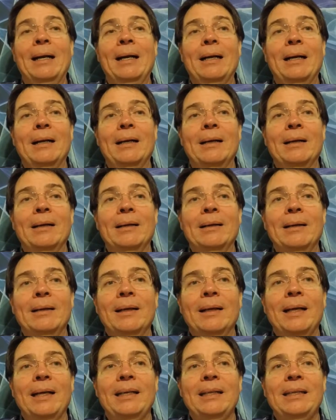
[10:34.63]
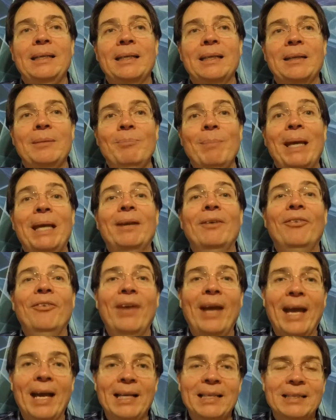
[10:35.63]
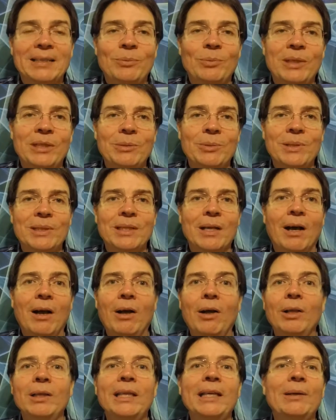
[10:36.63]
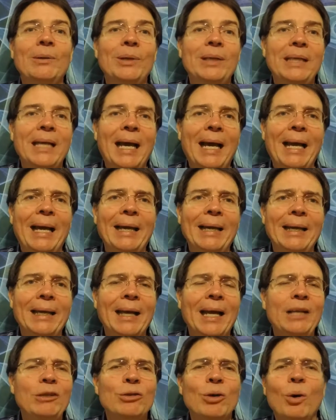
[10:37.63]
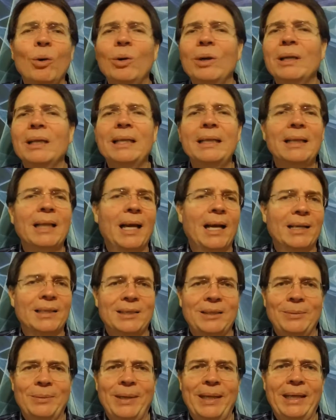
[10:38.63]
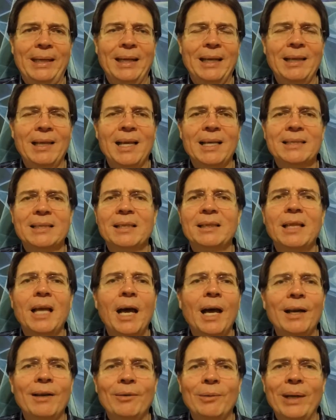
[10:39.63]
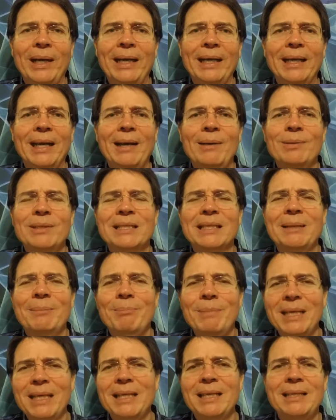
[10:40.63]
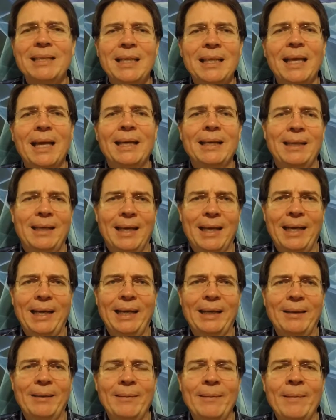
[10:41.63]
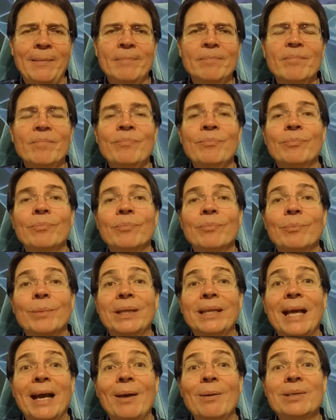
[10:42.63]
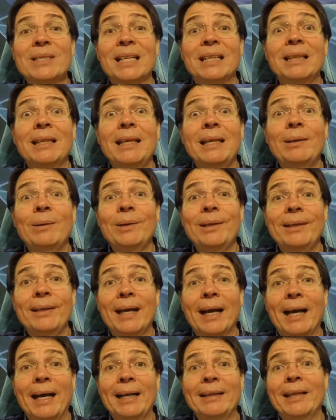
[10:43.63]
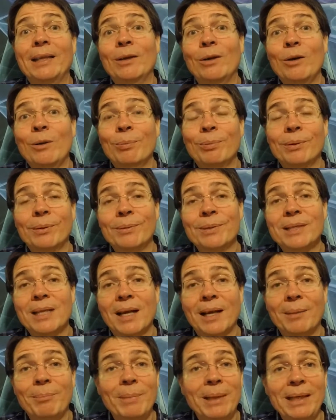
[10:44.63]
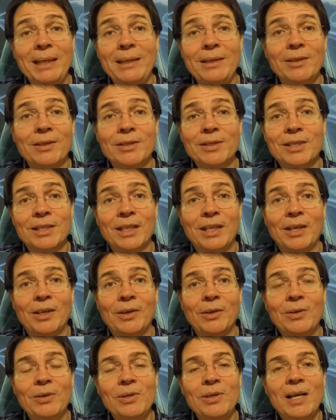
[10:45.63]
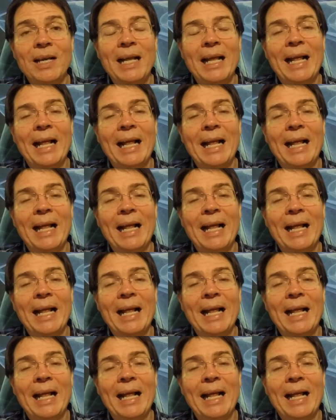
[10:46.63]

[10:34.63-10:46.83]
I did MetaFast, which was all liquid diet, and I totally lost weight. I lost a lot of weight, and I was committed to that diet. But that was a liquid diet that Oprah was on many years ago.